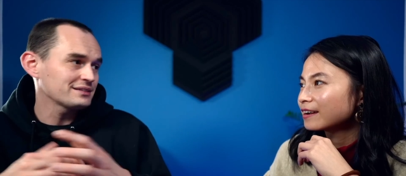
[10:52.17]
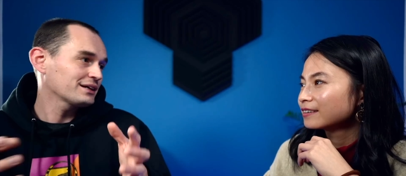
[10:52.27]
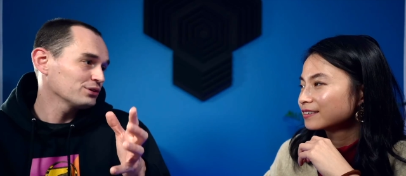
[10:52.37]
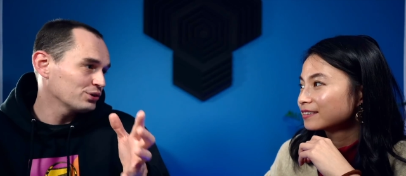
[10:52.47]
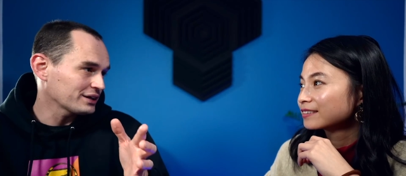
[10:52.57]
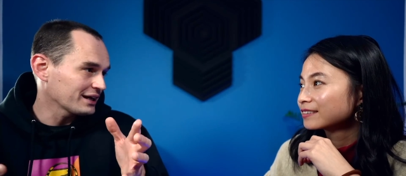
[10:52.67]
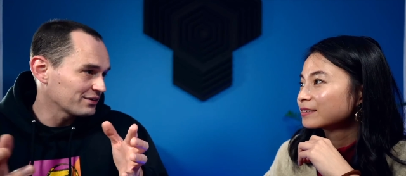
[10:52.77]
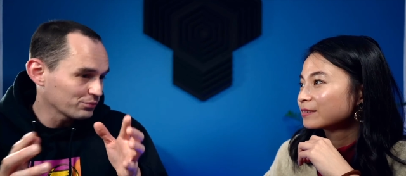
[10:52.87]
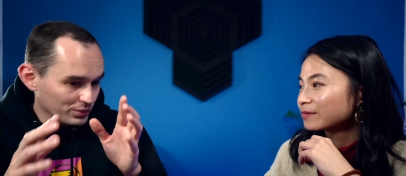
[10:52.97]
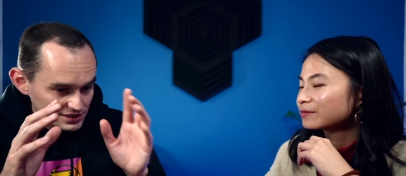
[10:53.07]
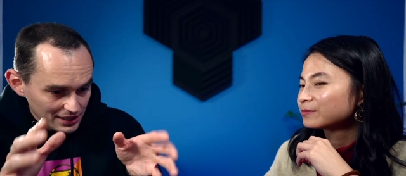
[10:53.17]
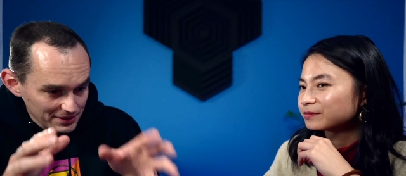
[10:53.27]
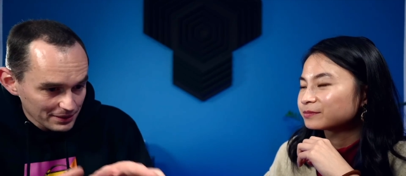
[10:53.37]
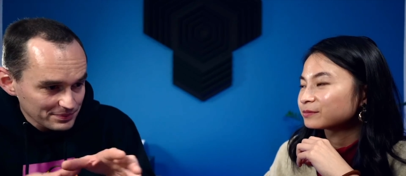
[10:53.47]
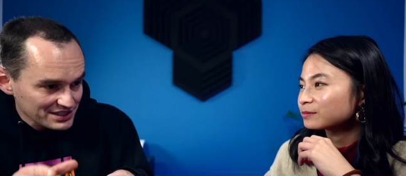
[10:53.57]
Speaker 1: yeah. take a look at what's coming
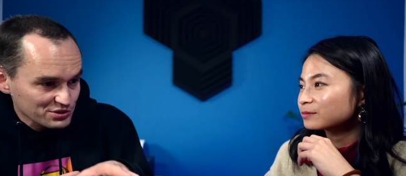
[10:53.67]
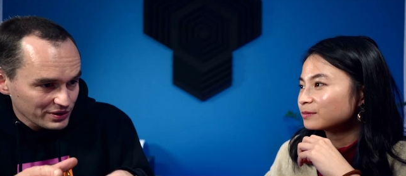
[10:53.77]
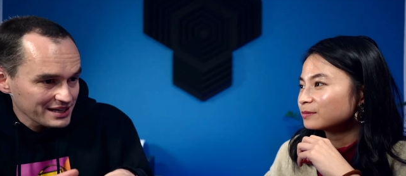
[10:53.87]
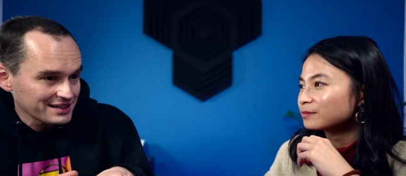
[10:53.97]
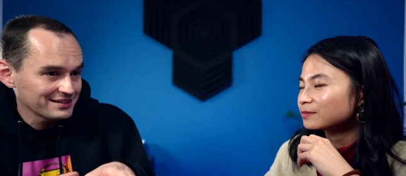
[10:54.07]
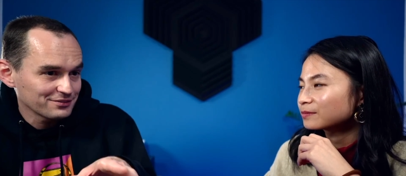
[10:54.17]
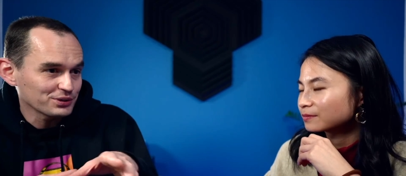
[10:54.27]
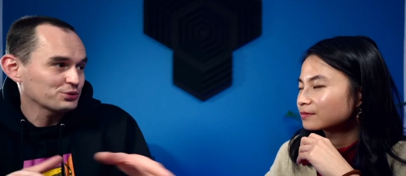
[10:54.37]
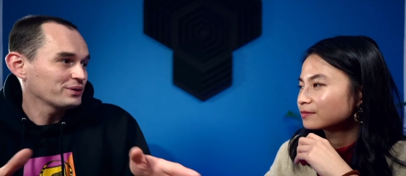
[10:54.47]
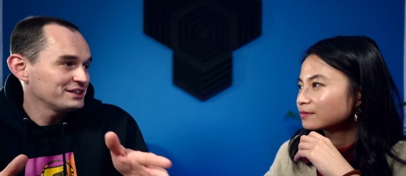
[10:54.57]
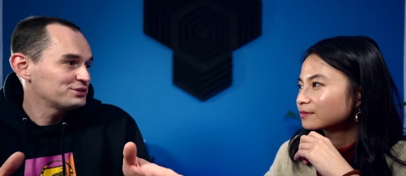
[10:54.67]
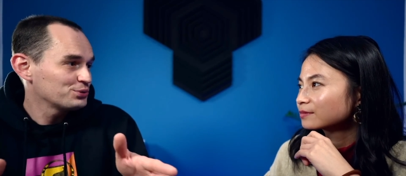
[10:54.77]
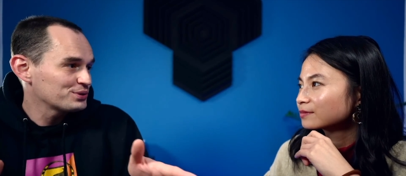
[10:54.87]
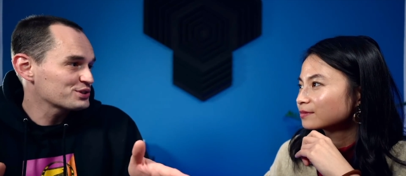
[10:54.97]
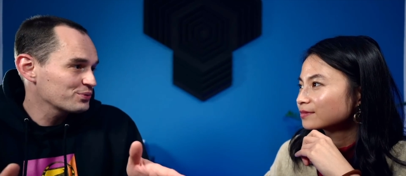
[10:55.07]
up this week. What do I need to do
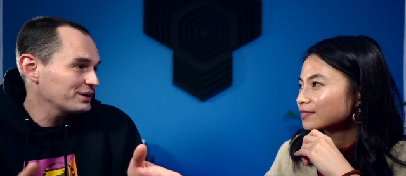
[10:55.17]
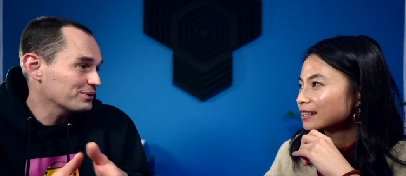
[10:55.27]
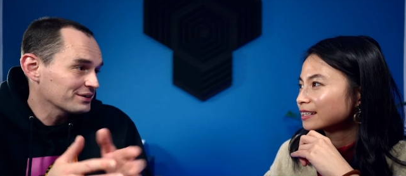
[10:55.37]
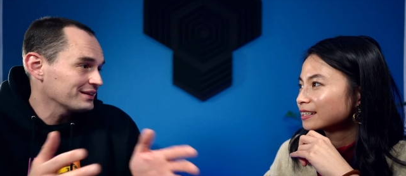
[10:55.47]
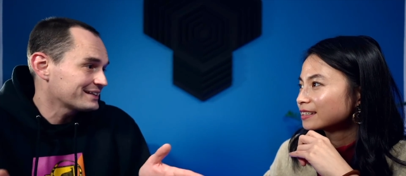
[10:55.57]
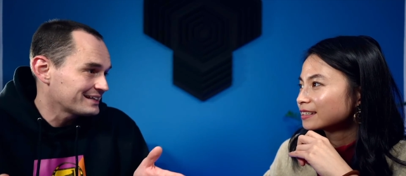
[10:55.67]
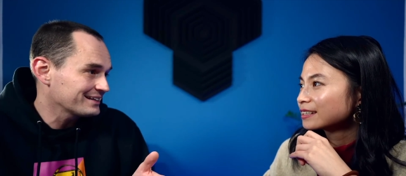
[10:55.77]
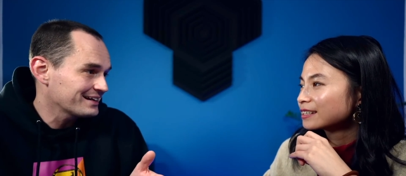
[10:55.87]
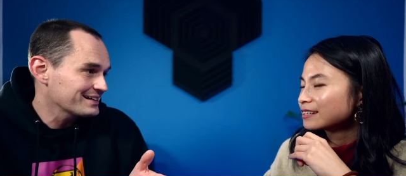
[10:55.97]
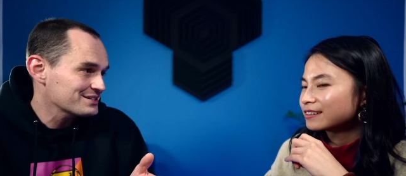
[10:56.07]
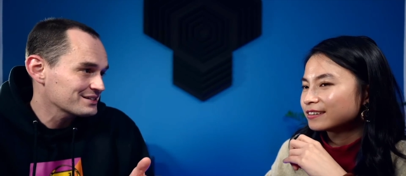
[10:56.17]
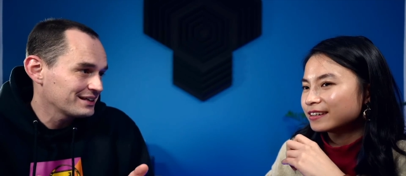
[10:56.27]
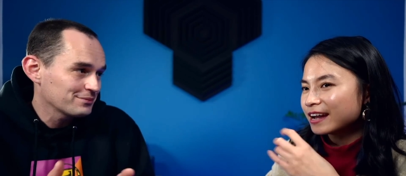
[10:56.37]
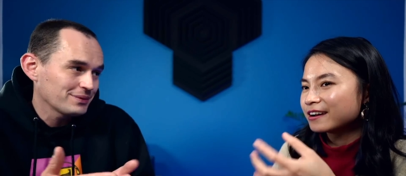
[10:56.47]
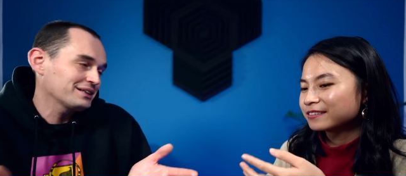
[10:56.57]
this week? What are like deadlines? And
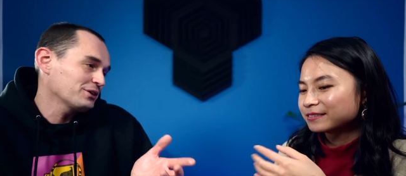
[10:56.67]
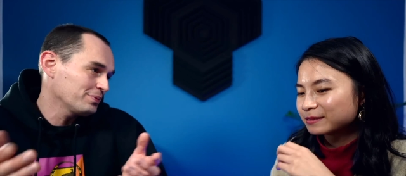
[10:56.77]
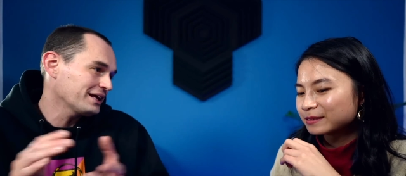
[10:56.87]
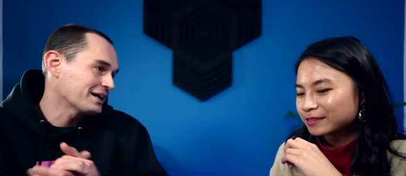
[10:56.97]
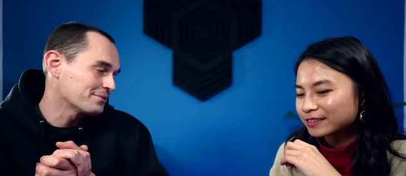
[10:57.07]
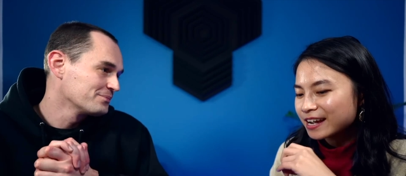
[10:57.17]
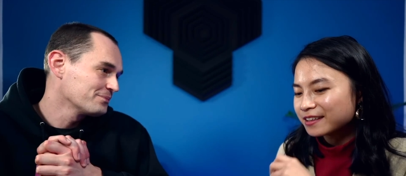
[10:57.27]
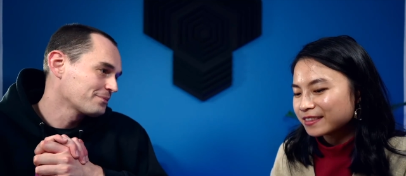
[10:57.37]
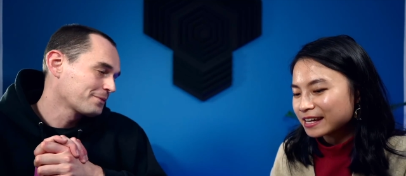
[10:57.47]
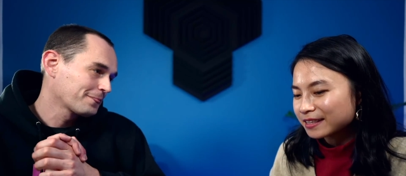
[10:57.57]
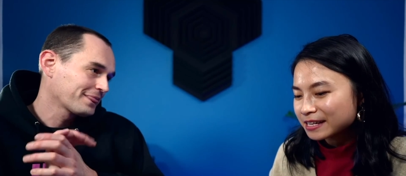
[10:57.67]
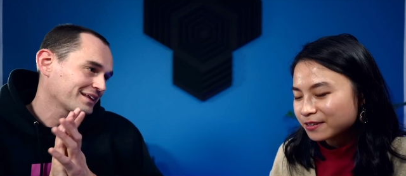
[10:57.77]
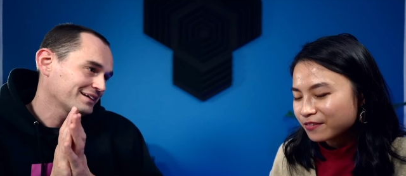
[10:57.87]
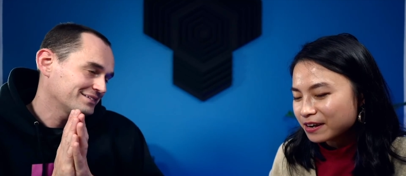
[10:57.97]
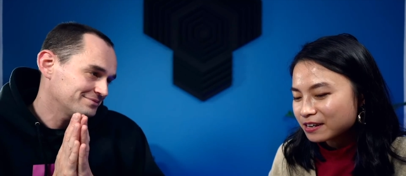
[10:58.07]
yeah. make a little plan.
Speaker 2: Yeah, that, that's a
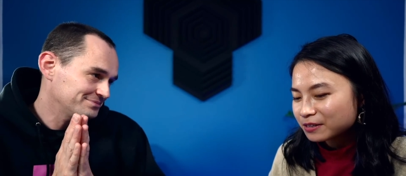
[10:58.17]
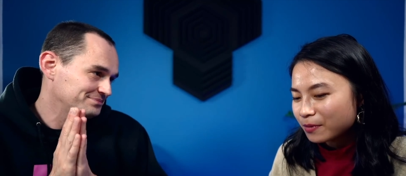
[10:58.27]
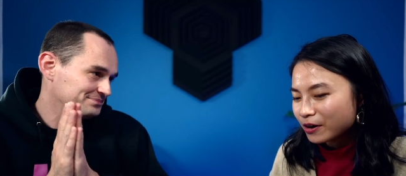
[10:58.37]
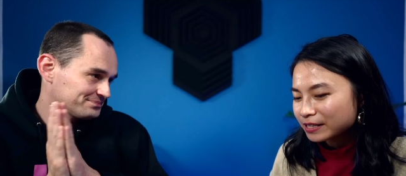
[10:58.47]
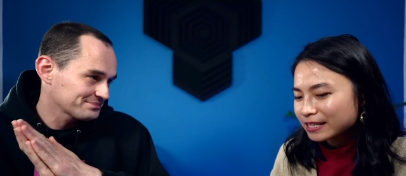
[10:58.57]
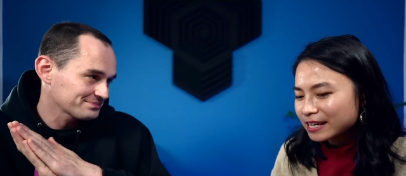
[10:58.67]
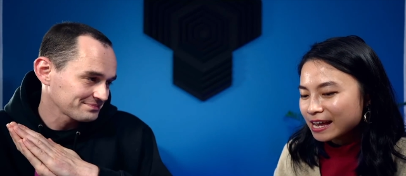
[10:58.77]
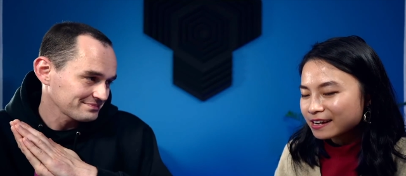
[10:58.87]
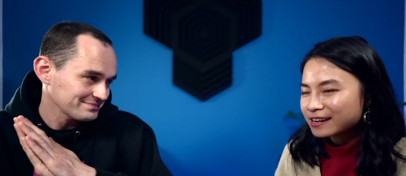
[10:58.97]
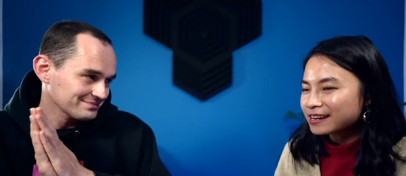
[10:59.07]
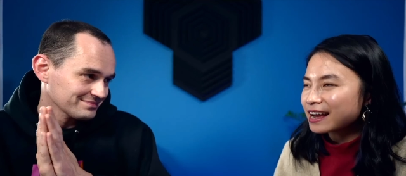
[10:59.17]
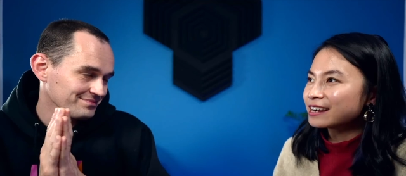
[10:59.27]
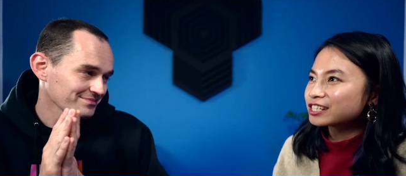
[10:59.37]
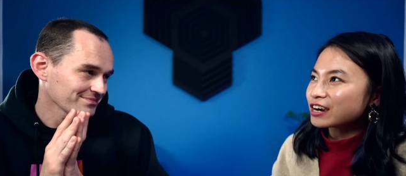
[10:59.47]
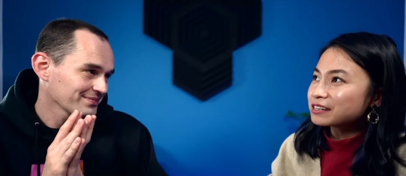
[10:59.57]
very good point. And and I
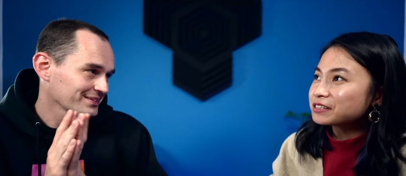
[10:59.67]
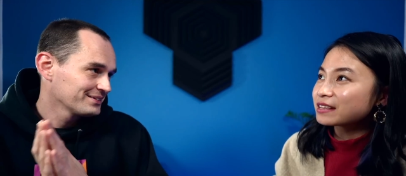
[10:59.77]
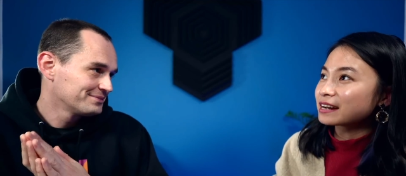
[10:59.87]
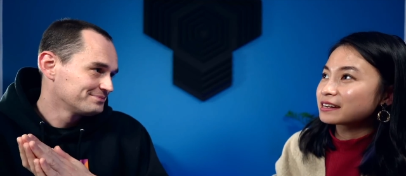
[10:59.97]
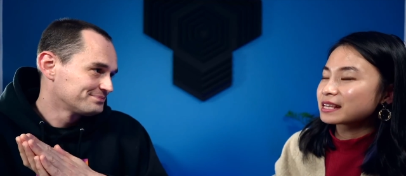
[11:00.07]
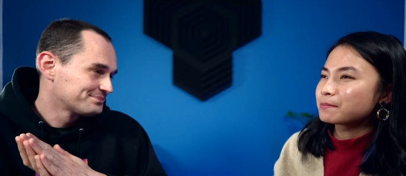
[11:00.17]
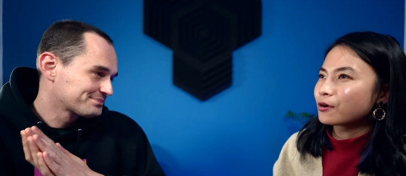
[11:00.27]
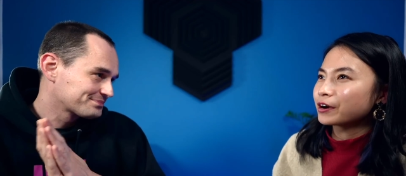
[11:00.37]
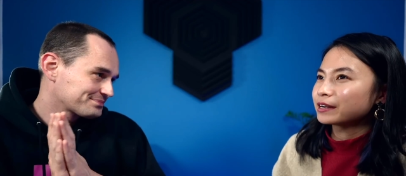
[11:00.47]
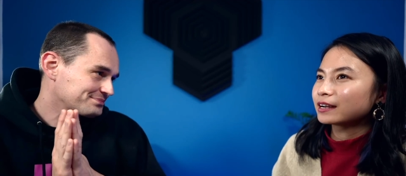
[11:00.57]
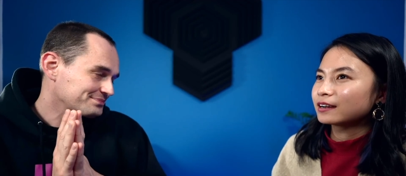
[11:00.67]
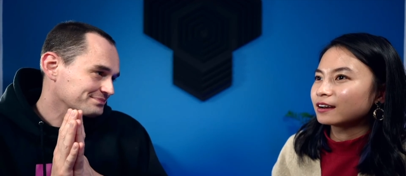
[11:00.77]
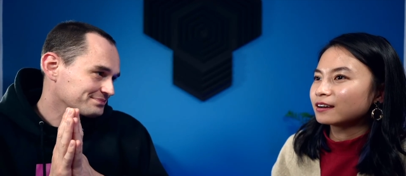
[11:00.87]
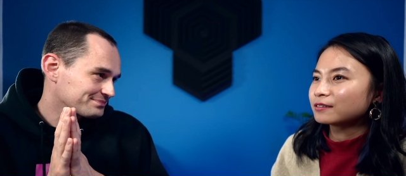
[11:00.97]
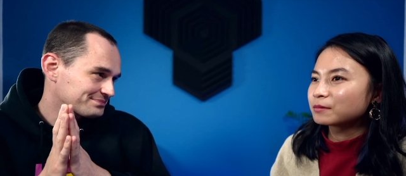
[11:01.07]
try to do that at some point
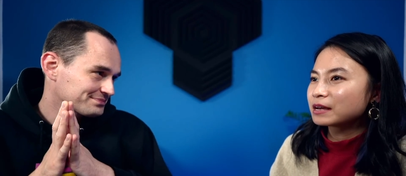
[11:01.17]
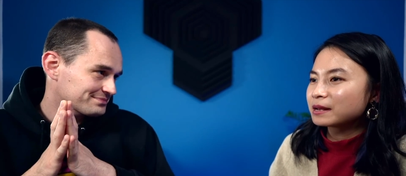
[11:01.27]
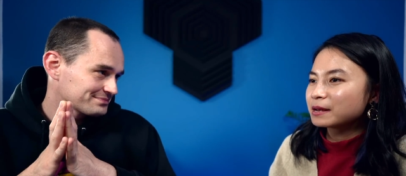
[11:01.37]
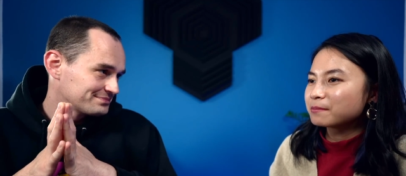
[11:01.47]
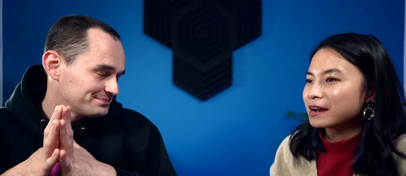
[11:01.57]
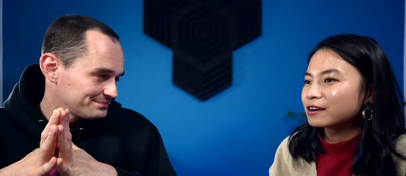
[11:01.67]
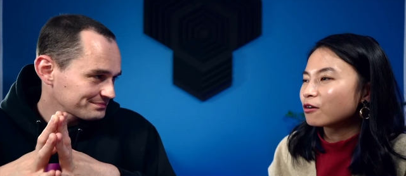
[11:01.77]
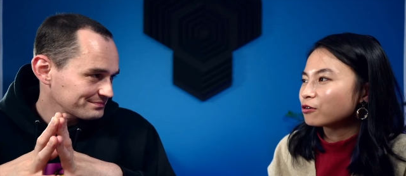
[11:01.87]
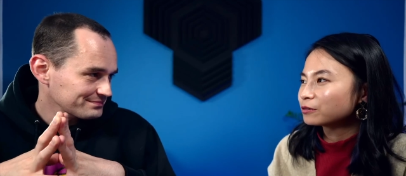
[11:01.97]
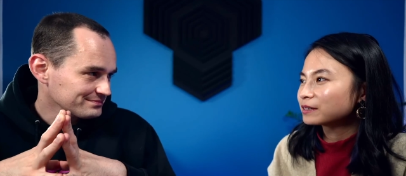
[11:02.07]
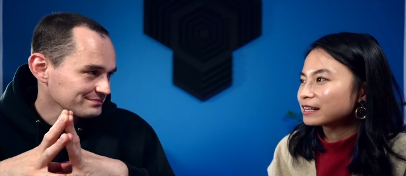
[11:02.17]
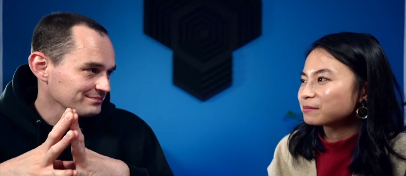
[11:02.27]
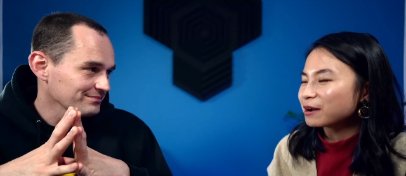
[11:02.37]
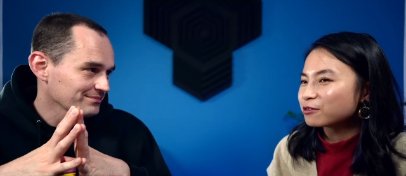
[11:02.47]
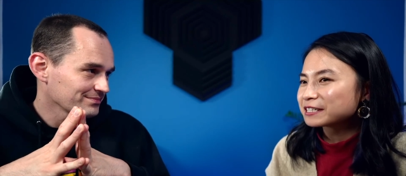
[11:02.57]
uh, in, in my own in
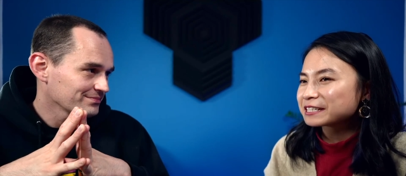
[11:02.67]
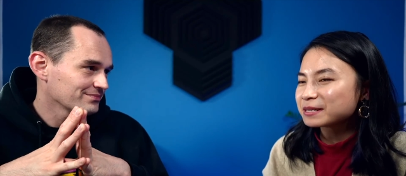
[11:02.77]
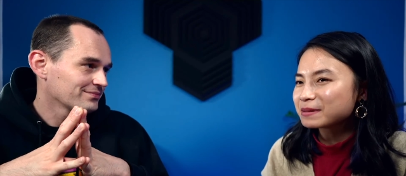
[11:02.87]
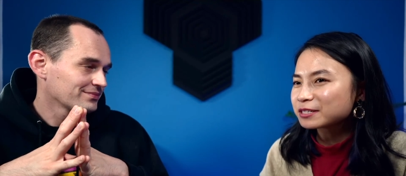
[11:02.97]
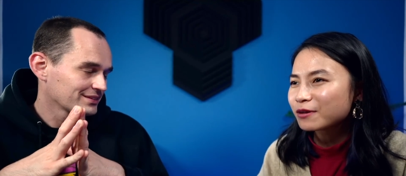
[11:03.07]
my own system as